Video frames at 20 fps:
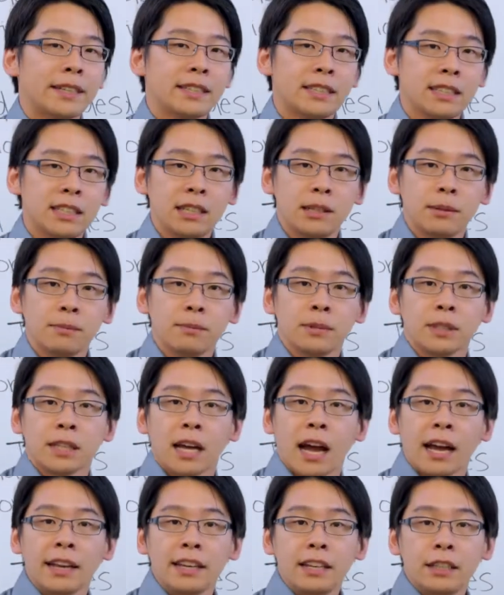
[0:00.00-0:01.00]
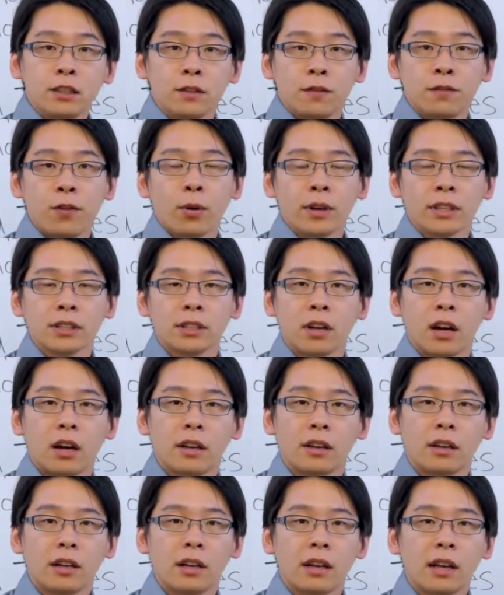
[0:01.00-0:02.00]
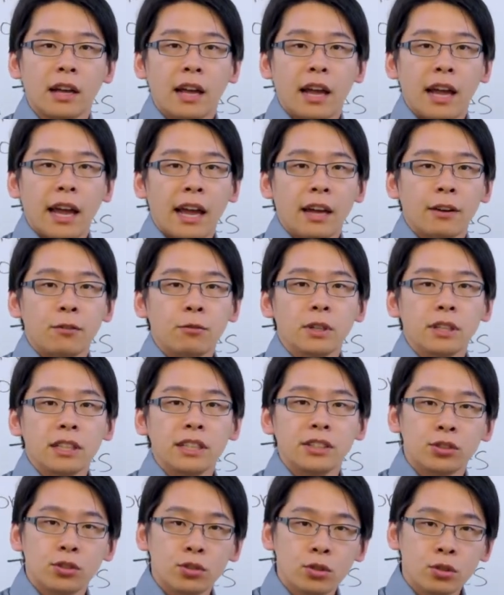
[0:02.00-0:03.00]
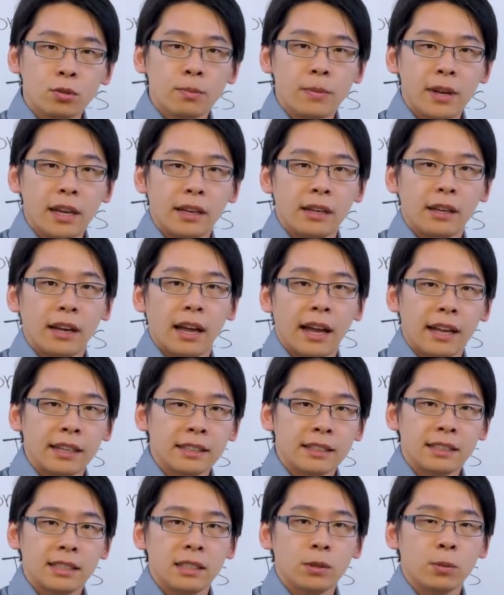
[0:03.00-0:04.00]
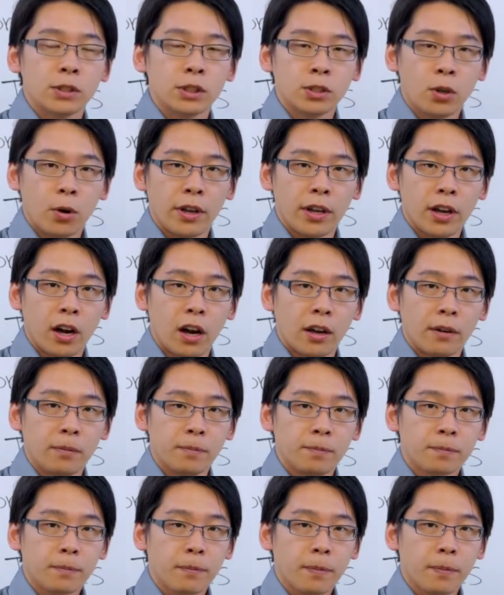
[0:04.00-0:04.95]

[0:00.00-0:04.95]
teams I need to focus on and really zoom in and see what's going on.